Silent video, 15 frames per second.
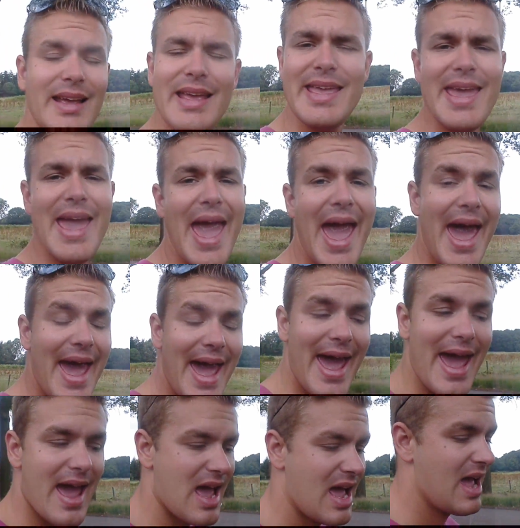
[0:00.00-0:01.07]
Yeah.
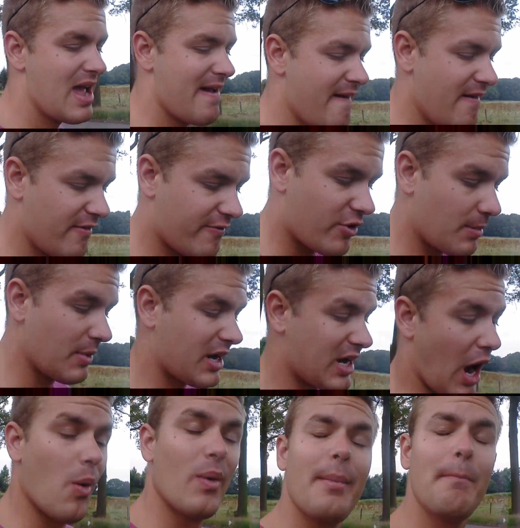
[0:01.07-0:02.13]
From a
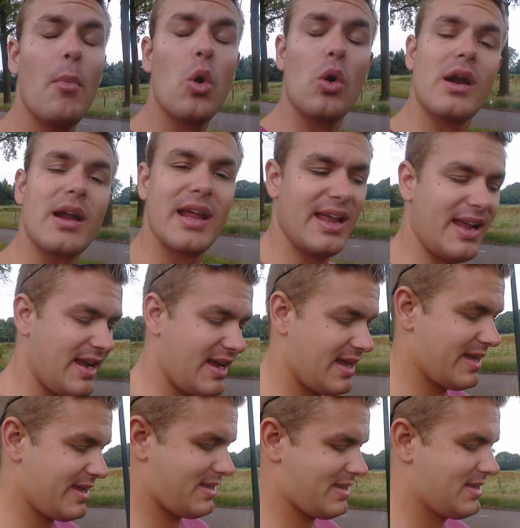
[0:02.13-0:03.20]
cowy morning.
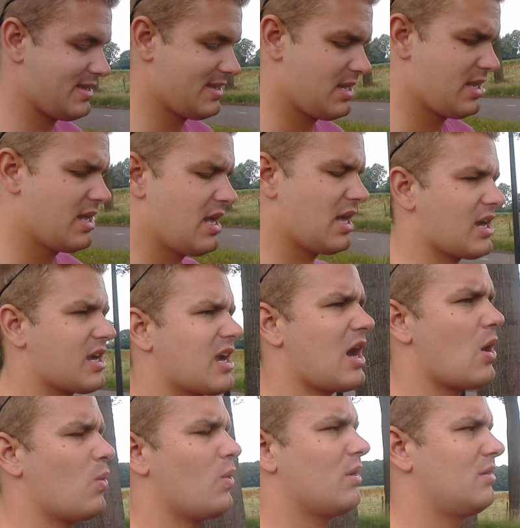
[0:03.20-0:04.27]

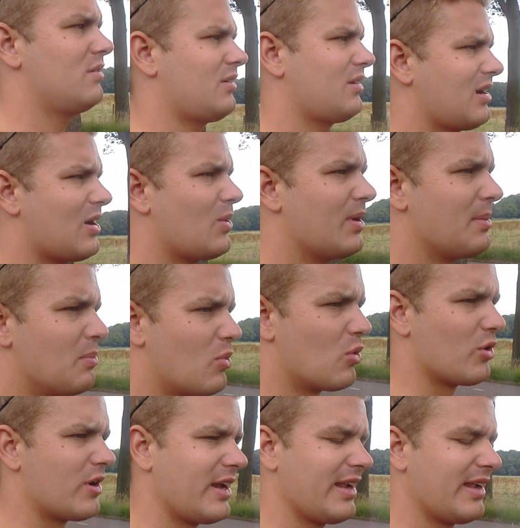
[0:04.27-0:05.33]
Cowy
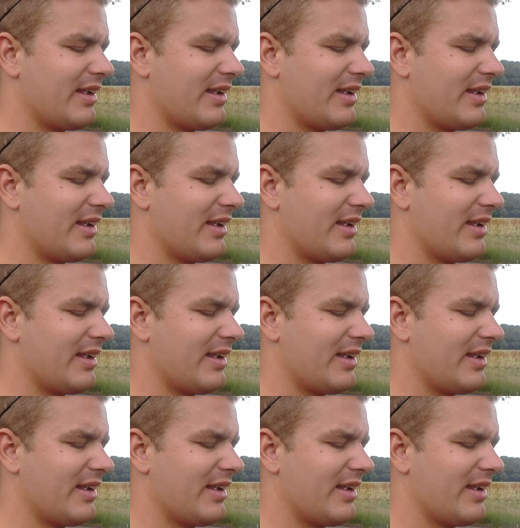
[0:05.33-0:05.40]
morning.